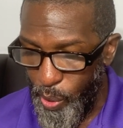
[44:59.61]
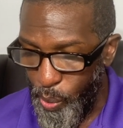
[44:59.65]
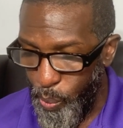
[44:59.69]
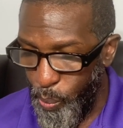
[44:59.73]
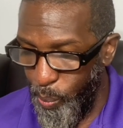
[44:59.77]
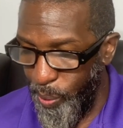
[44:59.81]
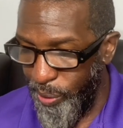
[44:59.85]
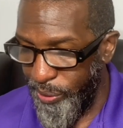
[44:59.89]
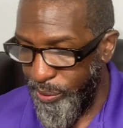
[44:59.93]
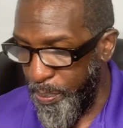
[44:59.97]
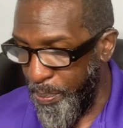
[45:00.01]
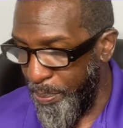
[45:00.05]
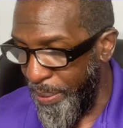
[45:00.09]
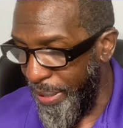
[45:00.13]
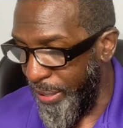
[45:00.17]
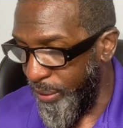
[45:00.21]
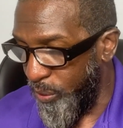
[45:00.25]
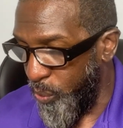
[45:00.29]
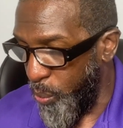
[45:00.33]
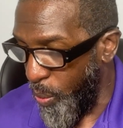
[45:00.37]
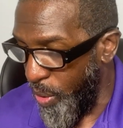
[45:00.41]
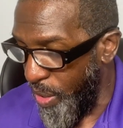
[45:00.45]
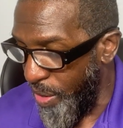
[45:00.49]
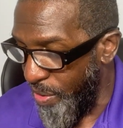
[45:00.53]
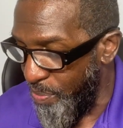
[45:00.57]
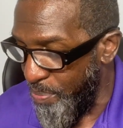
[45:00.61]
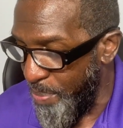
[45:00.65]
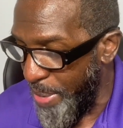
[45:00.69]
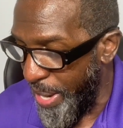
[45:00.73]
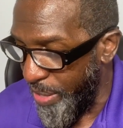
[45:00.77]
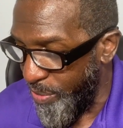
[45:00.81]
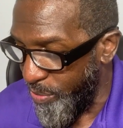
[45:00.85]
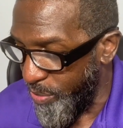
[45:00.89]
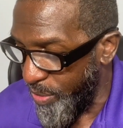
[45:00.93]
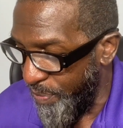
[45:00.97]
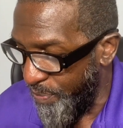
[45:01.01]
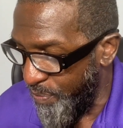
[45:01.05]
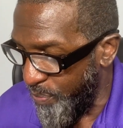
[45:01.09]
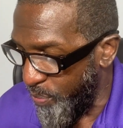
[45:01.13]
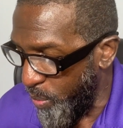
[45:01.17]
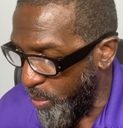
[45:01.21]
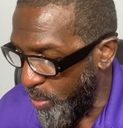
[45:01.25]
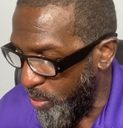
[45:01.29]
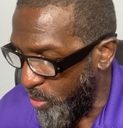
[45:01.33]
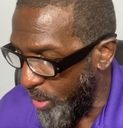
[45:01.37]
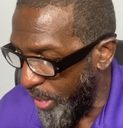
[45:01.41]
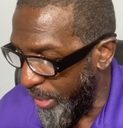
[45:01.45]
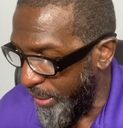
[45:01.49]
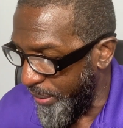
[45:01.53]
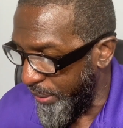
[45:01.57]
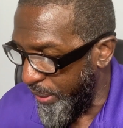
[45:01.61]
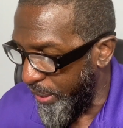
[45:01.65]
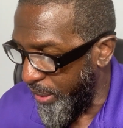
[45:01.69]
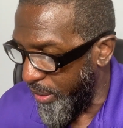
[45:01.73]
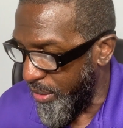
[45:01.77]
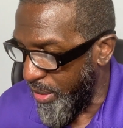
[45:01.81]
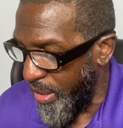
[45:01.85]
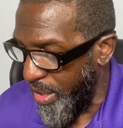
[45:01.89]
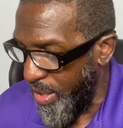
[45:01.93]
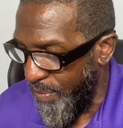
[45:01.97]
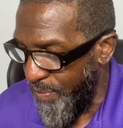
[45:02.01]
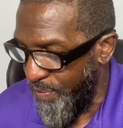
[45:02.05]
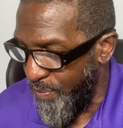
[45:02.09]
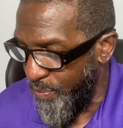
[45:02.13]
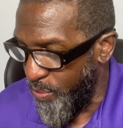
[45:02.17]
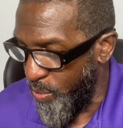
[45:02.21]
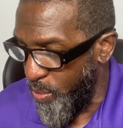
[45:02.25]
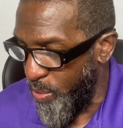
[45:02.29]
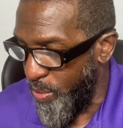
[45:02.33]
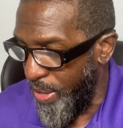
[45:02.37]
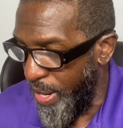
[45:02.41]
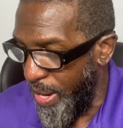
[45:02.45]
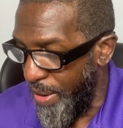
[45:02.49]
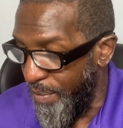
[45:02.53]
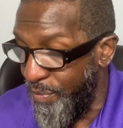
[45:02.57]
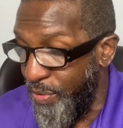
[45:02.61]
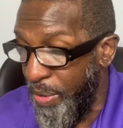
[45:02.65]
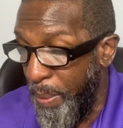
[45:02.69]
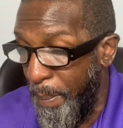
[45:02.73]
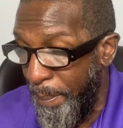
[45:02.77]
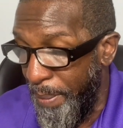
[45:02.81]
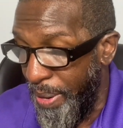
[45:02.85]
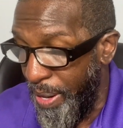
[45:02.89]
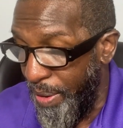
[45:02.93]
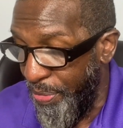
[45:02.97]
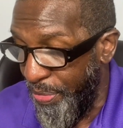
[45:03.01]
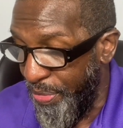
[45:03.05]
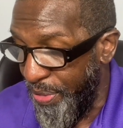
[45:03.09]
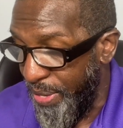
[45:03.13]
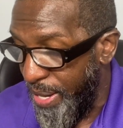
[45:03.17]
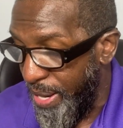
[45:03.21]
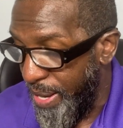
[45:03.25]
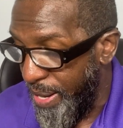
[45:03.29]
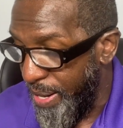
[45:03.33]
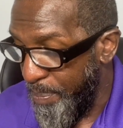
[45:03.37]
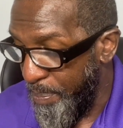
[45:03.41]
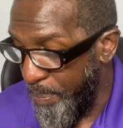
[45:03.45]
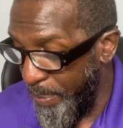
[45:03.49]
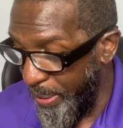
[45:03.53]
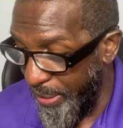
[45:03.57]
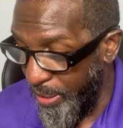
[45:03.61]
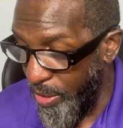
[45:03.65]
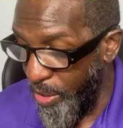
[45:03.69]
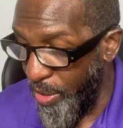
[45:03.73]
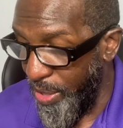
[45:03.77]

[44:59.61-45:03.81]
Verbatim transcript: which bare 12 manner of fruits and yielded her fruit every month, meaning her